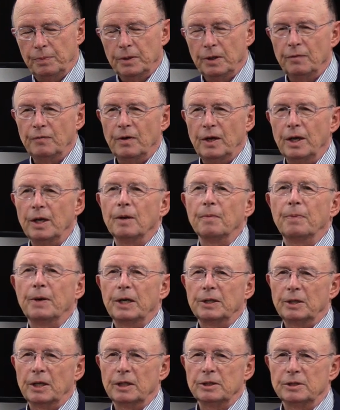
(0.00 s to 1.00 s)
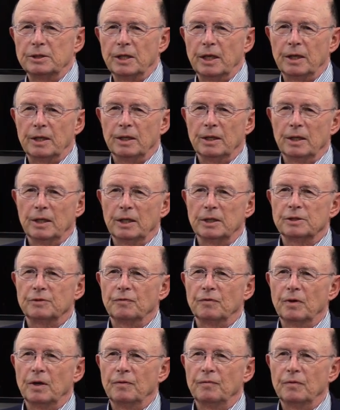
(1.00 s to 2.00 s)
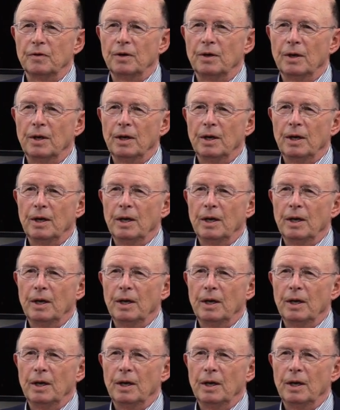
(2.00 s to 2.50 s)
don't believe any apartheid state can last forever.